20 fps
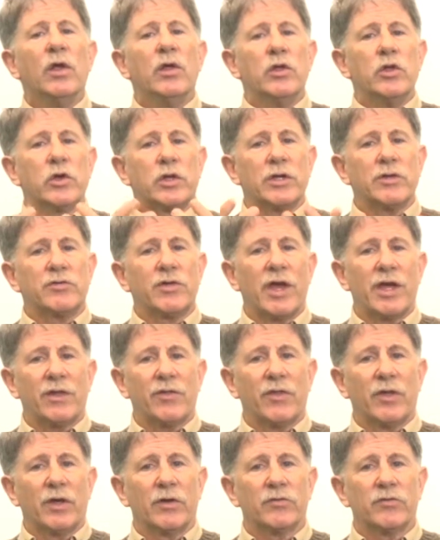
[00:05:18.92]
You could take
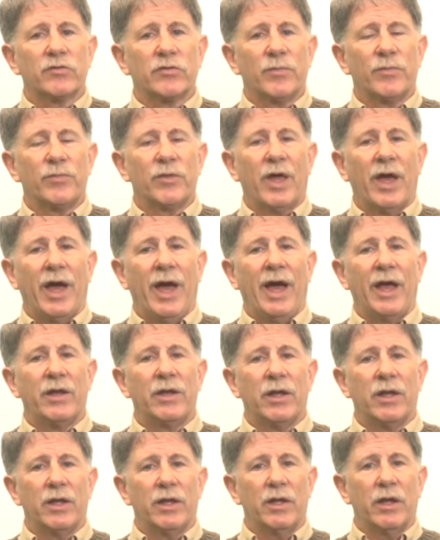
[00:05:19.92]
this
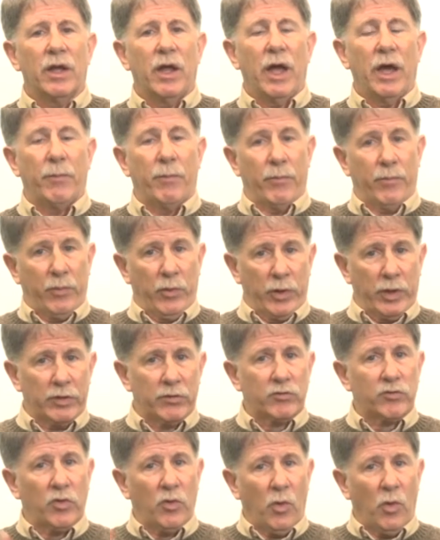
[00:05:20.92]
and put
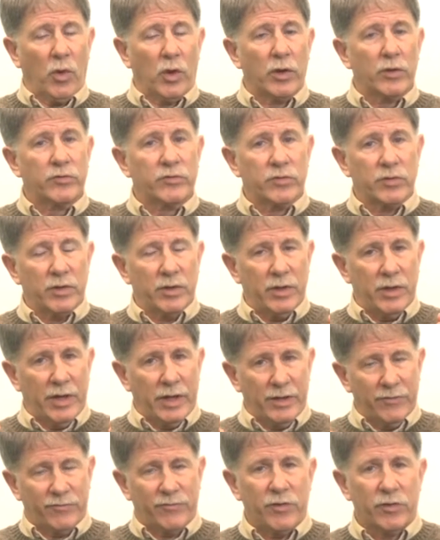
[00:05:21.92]
it towards
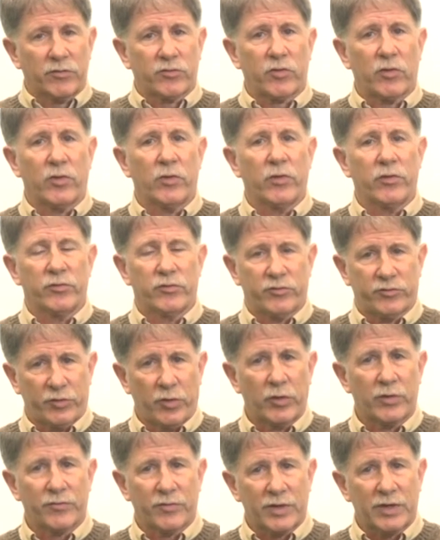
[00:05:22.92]
an official
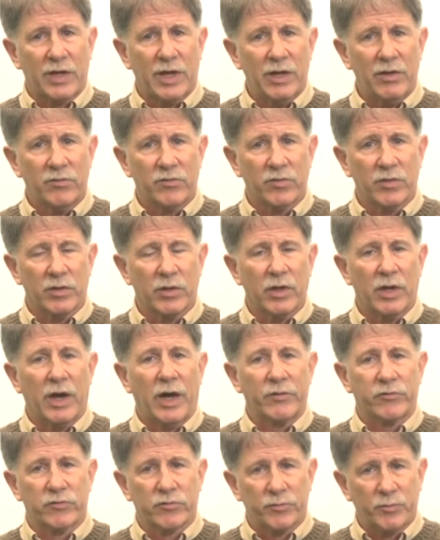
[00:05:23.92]
certification,
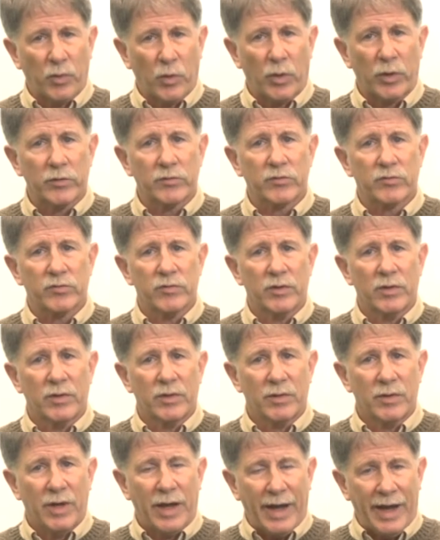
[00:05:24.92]
a sports
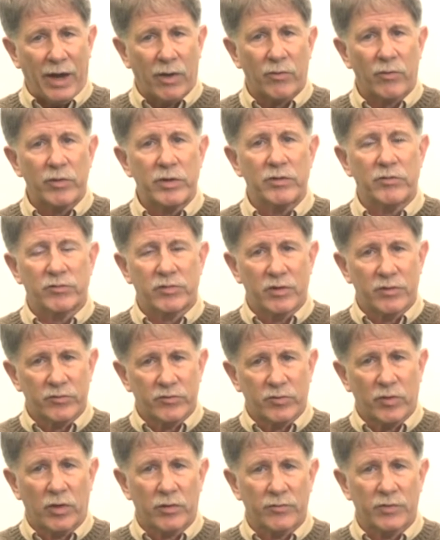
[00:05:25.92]
outreach
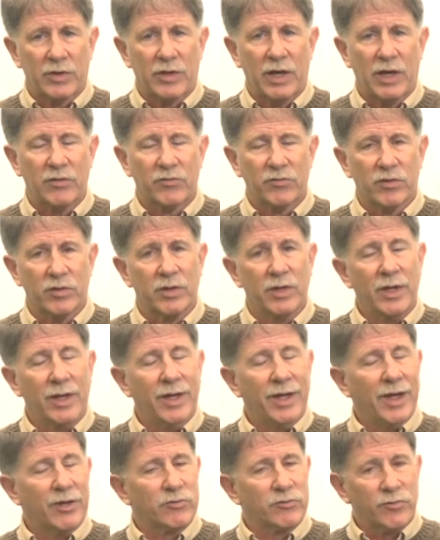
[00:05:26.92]
certification.
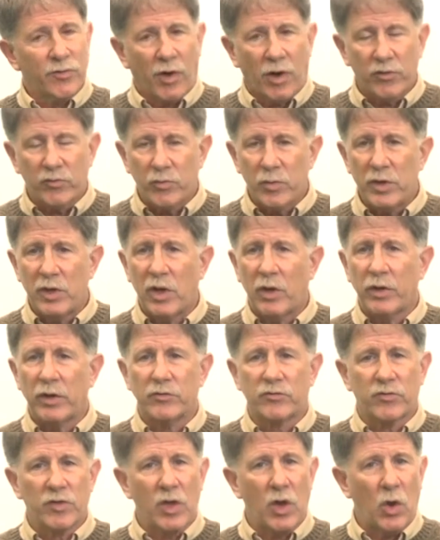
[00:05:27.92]
As far as we know,
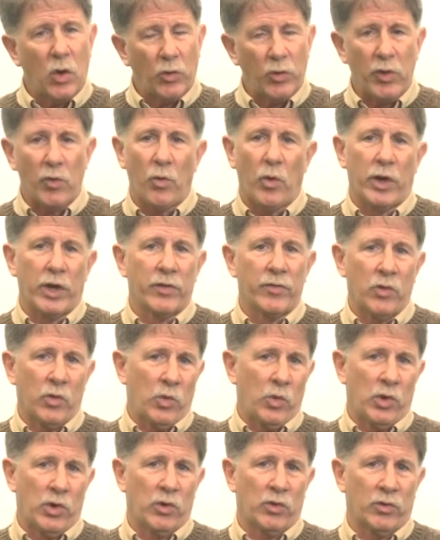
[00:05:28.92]
it's the only one in the
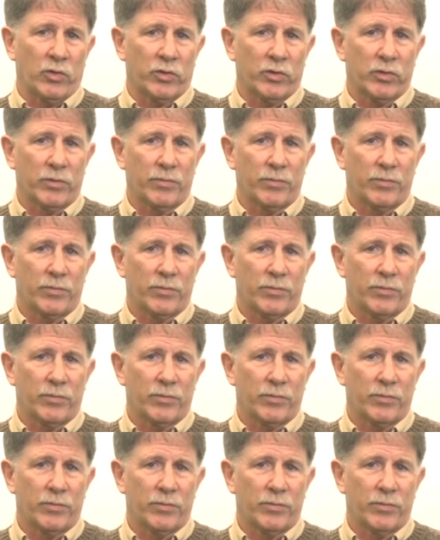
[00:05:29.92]
world.